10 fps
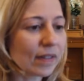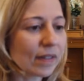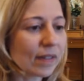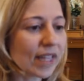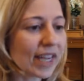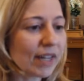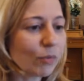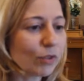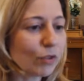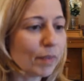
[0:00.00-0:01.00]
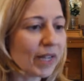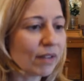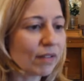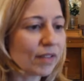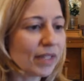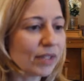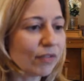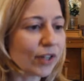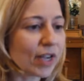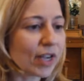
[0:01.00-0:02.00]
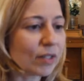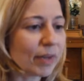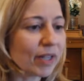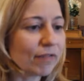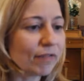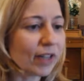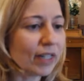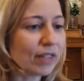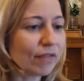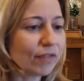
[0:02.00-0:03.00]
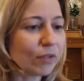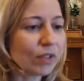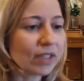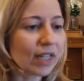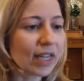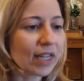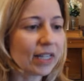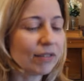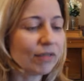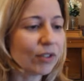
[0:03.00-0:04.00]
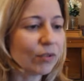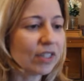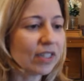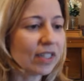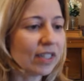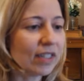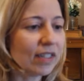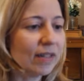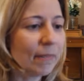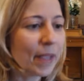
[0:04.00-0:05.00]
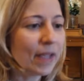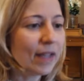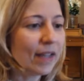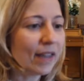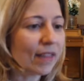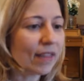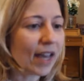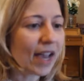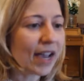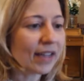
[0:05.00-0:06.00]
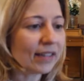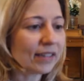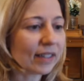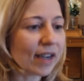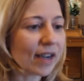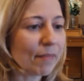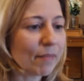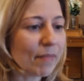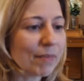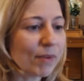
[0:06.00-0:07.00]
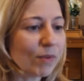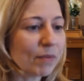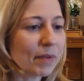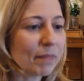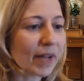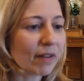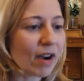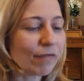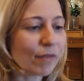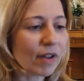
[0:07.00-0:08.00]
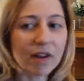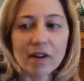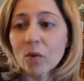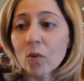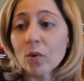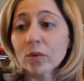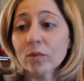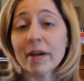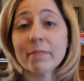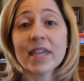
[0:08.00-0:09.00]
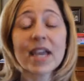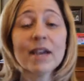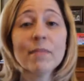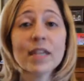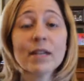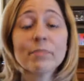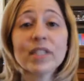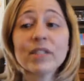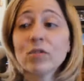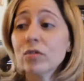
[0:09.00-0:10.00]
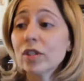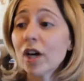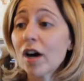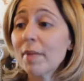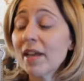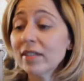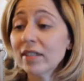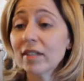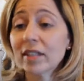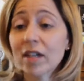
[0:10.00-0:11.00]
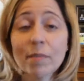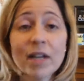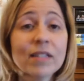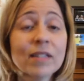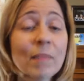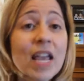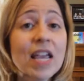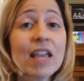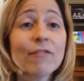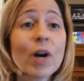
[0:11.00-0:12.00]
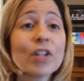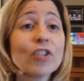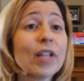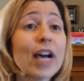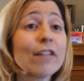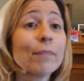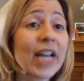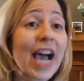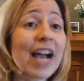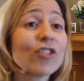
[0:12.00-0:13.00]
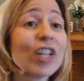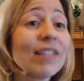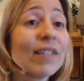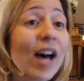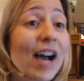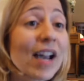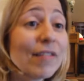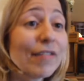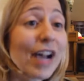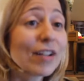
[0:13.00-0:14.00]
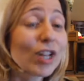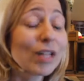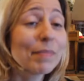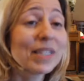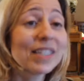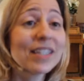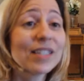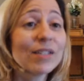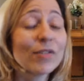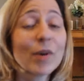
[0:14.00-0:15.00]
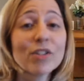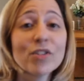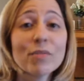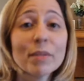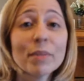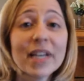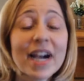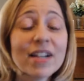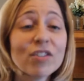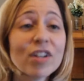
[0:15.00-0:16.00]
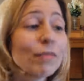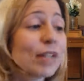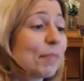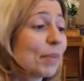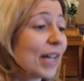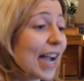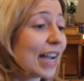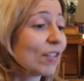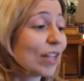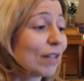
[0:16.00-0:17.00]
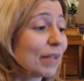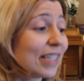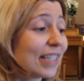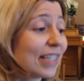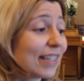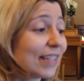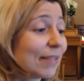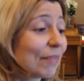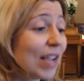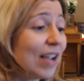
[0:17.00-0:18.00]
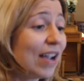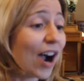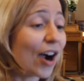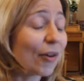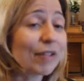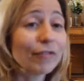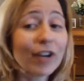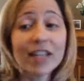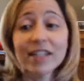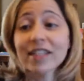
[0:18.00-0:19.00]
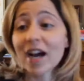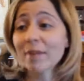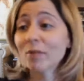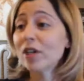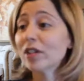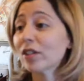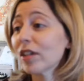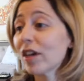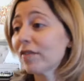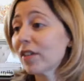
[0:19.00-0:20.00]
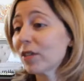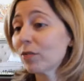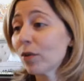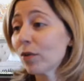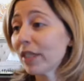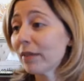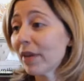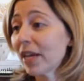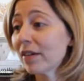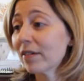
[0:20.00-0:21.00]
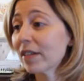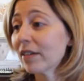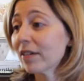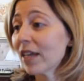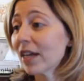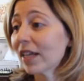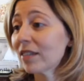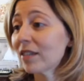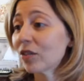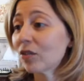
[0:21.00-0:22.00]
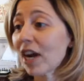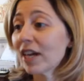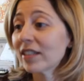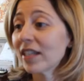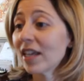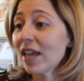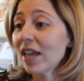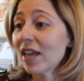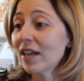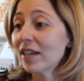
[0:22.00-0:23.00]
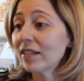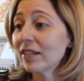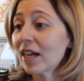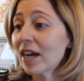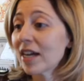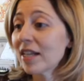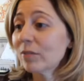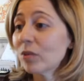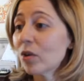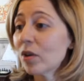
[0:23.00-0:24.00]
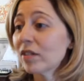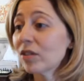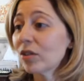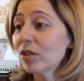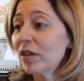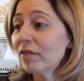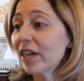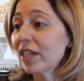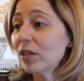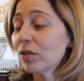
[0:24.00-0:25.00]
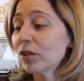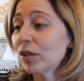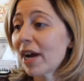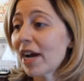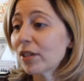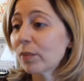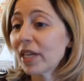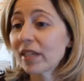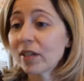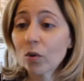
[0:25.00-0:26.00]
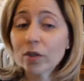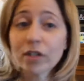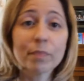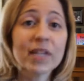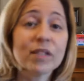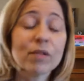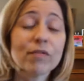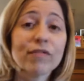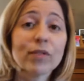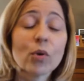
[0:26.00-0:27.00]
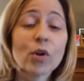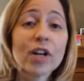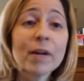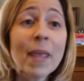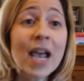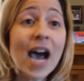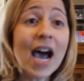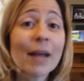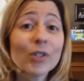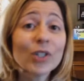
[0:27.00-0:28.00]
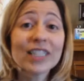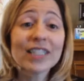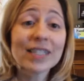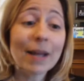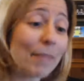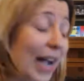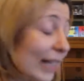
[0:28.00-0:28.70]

that it will do better things for us. But if you see that maybe we'd be better off with our old webcam, then please do comment in the comments. If you're watching live, put hashtag live, hashtag busy kids. If you're watching the replay, hashtag busy kids. All right, friends, I'm going to turn off this rolling banner here that gets distracting, and I am going to invite you to your mat, your blanket, or your piece of floor. I'm going to step back